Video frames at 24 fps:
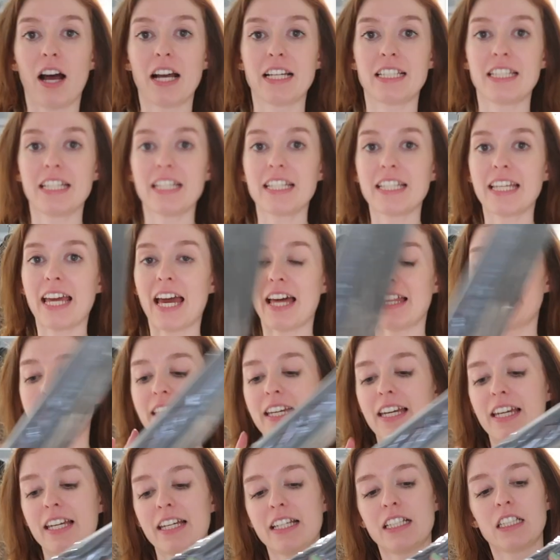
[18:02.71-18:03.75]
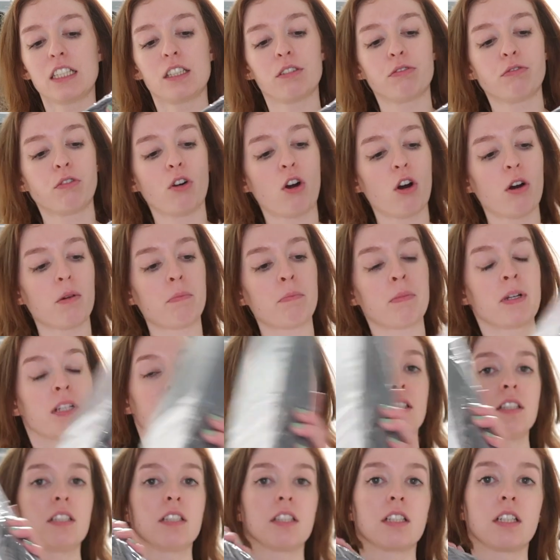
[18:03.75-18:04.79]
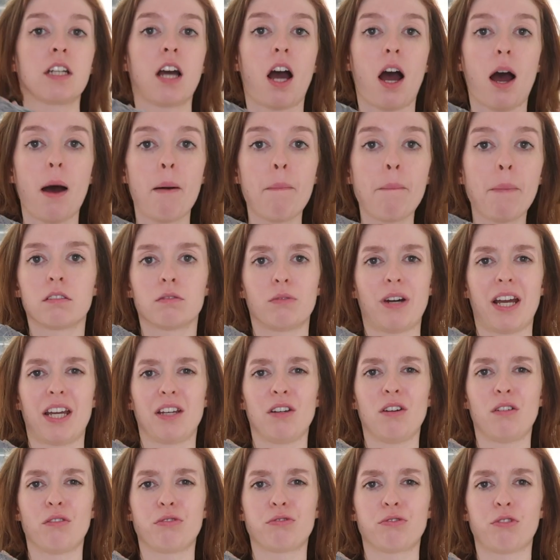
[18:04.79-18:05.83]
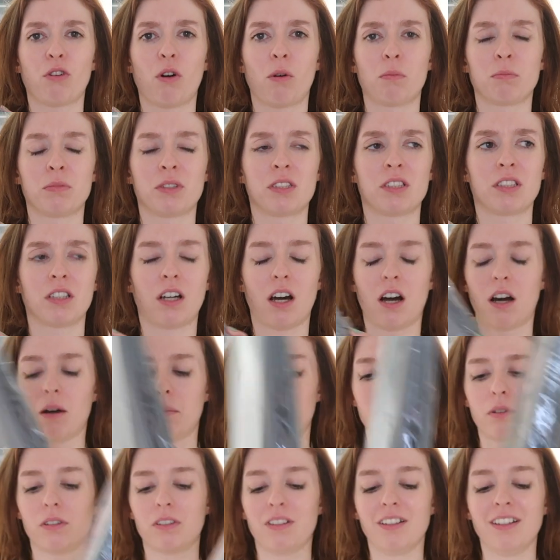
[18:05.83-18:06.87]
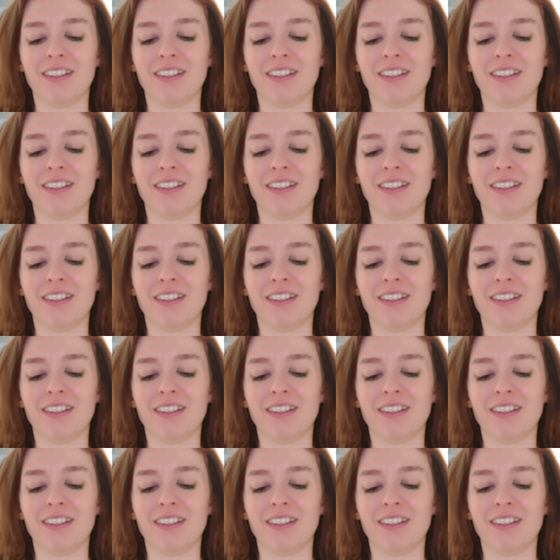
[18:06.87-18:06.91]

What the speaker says: I did get these from Scub. Wait, not from Scub.